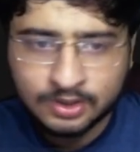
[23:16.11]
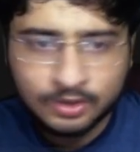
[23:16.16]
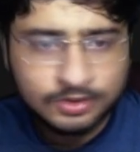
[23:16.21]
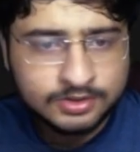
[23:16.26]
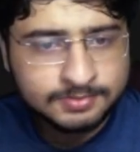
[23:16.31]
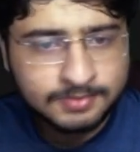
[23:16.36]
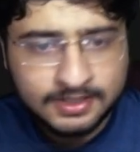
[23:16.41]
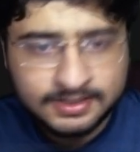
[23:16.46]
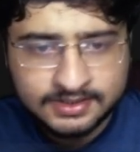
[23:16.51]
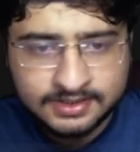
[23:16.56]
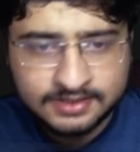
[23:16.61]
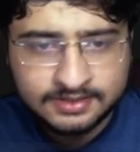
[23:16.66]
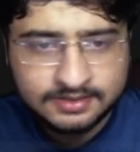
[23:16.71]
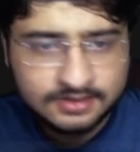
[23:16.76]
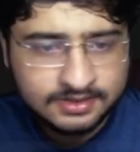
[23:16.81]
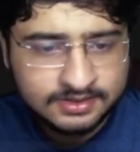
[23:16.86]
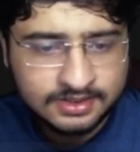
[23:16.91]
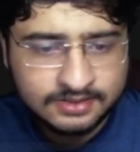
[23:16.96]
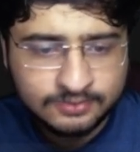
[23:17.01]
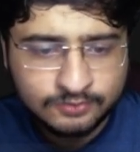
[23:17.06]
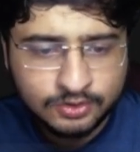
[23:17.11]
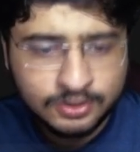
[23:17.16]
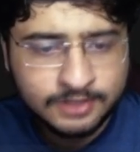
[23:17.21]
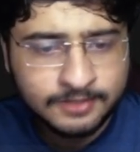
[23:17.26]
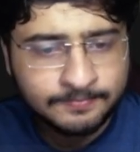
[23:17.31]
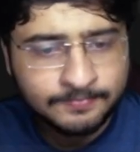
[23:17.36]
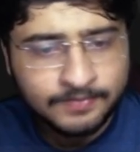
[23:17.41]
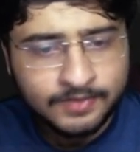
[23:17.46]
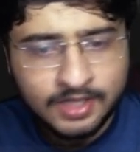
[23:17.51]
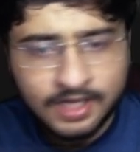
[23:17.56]
Now it's passing
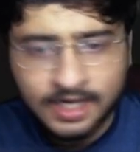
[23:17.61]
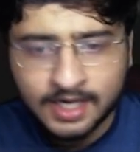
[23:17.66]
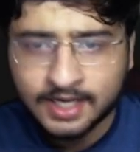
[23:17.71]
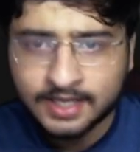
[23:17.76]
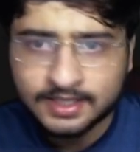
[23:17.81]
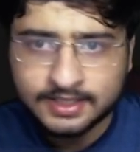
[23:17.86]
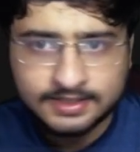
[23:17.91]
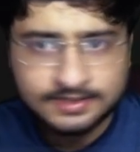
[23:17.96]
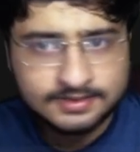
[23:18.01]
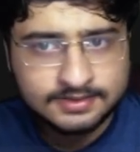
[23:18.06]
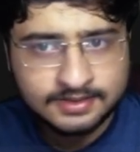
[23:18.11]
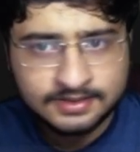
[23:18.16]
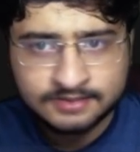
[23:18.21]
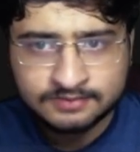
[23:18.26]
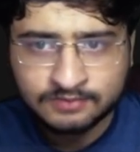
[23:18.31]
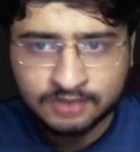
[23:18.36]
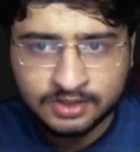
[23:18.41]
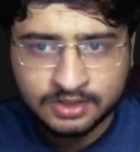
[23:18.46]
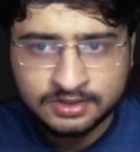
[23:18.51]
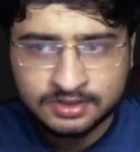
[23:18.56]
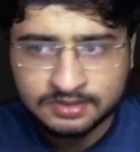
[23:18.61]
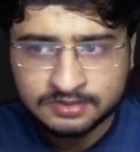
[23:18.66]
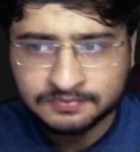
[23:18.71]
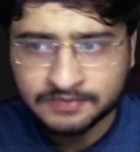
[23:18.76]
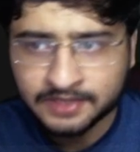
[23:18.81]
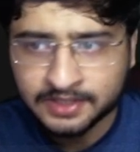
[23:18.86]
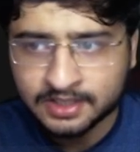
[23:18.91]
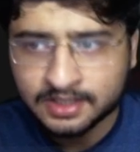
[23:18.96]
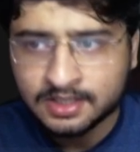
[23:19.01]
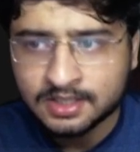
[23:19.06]
successfully, and yes, it is working just
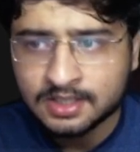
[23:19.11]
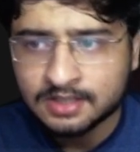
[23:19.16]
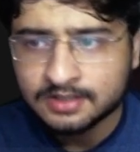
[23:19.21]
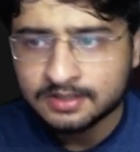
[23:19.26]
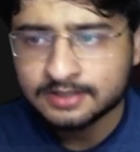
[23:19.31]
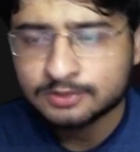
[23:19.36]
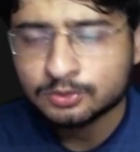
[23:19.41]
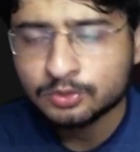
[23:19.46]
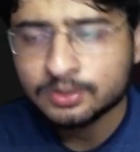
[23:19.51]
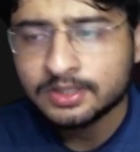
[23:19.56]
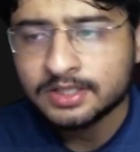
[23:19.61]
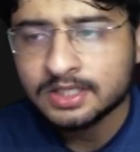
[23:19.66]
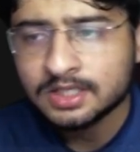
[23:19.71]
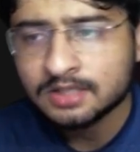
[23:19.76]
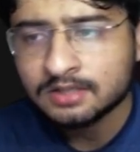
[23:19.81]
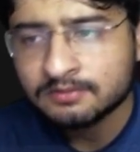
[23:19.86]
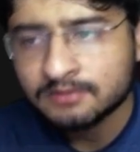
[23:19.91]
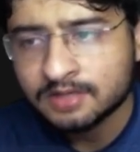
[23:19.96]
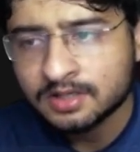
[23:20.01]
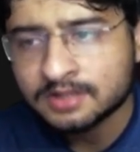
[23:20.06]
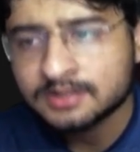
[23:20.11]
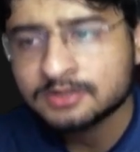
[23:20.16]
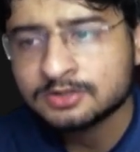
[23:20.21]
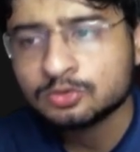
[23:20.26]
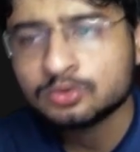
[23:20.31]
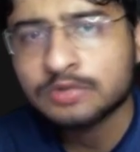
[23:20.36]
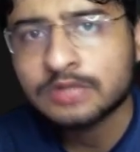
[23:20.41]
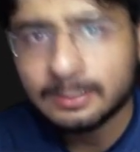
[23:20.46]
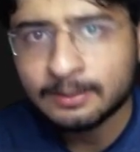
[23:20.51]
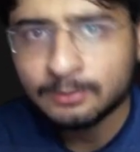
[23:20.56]
fine. Let's quickly convert this
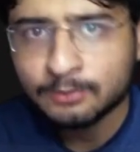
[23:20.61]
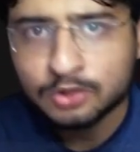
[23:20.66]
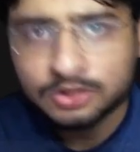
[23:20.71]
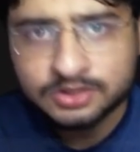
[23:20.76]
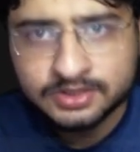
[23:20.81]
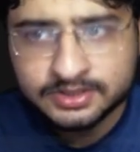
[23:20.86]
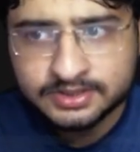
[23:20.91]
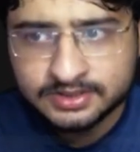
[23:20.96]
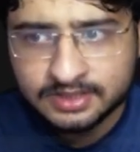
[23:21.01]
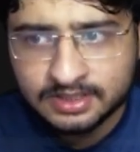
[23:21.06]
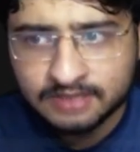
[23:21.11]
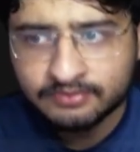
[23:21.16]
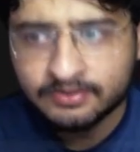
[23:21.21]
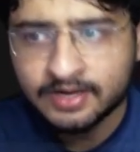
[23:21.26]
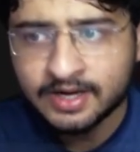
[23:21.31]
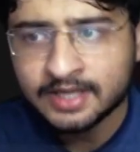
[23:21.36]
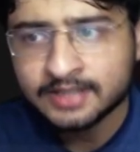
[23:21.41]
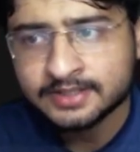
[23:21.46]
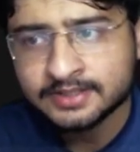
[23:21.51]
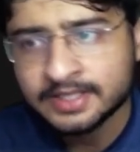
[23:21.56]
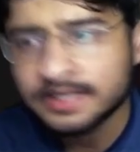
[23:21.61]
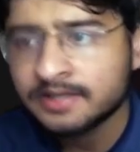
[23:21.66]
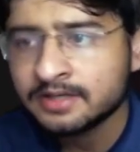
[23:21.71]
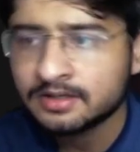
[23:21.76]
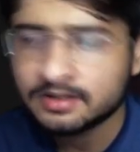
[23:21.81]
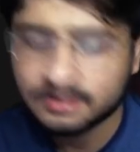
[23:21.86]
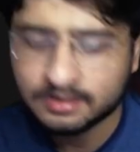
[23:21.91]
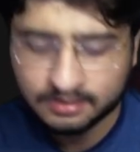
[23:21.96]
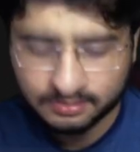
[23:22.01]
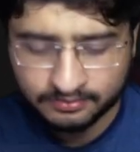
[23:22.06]
to tabulation itself, and
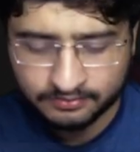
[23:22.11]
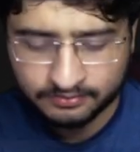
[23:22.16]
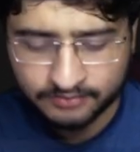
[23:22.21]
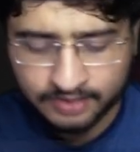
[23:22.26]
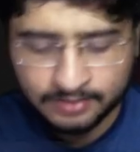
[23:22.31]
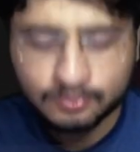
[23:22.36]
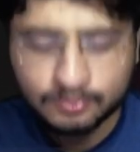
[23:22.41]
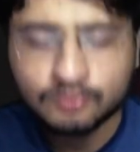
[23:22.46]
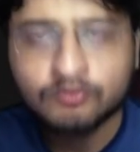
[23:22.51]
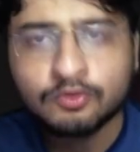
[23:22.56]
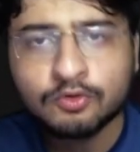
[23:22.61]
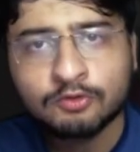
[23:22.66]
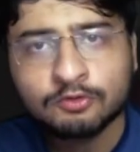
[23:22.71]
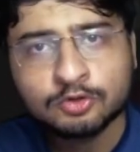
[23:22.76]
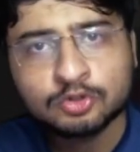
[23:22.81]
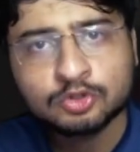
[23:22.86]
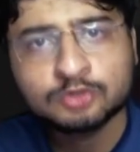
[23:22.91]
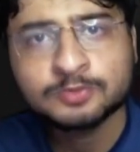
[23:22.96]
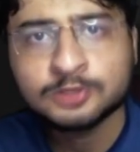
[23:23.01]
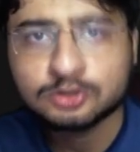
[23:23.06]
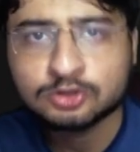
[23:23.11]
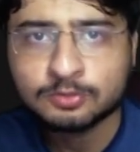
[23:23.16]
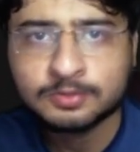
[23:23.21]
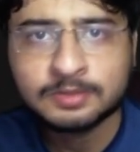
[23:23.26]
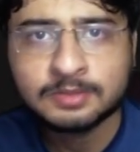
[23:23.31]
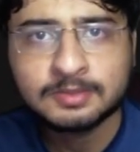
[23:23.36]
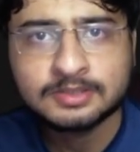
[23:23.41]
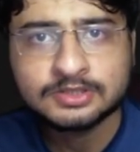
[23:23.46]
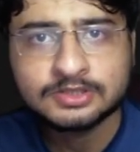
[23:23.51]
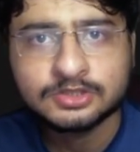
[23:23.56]
then we'll move forward to space
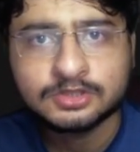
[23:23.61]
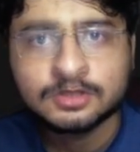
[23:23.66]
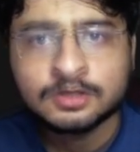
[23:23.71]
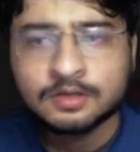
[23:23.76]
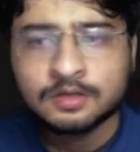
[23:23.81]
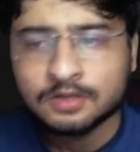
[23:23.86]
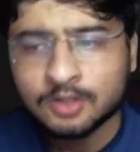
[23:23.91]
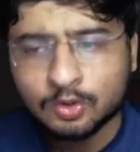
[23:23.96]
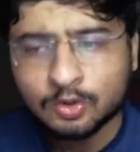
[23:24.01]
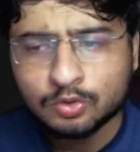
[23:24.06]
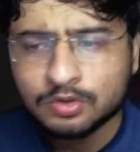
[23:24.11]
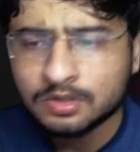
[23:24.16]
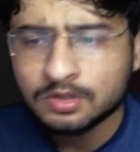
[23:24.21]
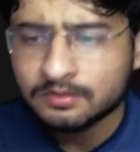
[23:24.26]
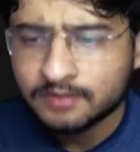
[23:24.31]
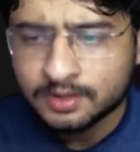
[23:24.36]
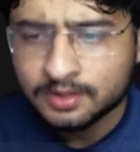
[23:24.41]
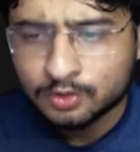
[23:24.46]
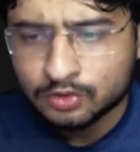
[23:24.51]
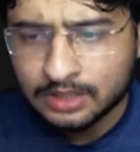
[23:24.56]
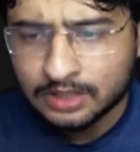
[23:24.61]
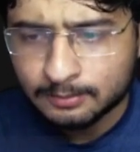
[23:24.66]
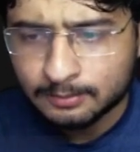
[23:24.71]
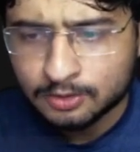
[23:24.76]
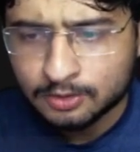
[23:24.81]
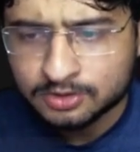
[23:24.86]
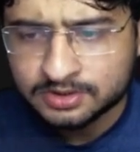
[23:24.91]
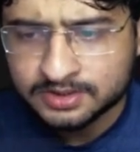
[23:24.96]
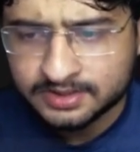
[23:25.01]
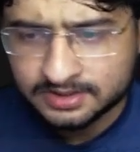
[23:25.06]
optimization. Now to convert to
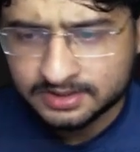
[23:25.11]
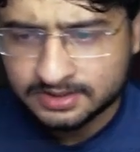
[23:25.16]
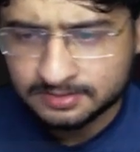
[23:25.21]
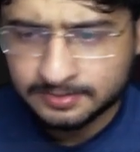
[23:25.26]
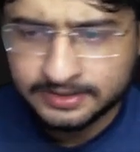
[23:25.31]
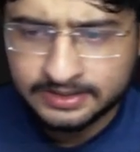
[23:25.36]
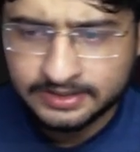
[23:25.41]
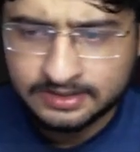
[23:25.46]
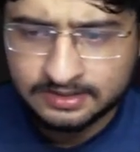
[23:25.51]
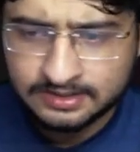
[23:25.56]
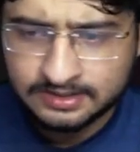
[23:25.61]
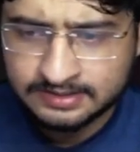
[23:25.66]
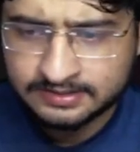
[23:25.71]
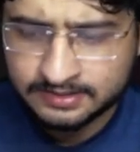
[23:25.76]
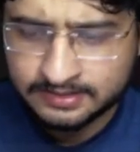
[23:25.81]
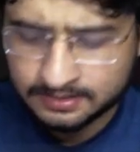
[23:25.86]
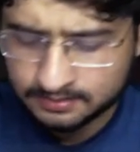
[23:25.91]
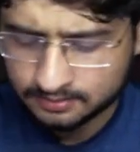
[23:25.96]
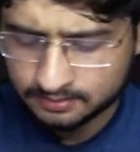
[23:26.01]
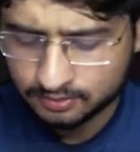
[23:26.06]
tabulation, it is pretty easy.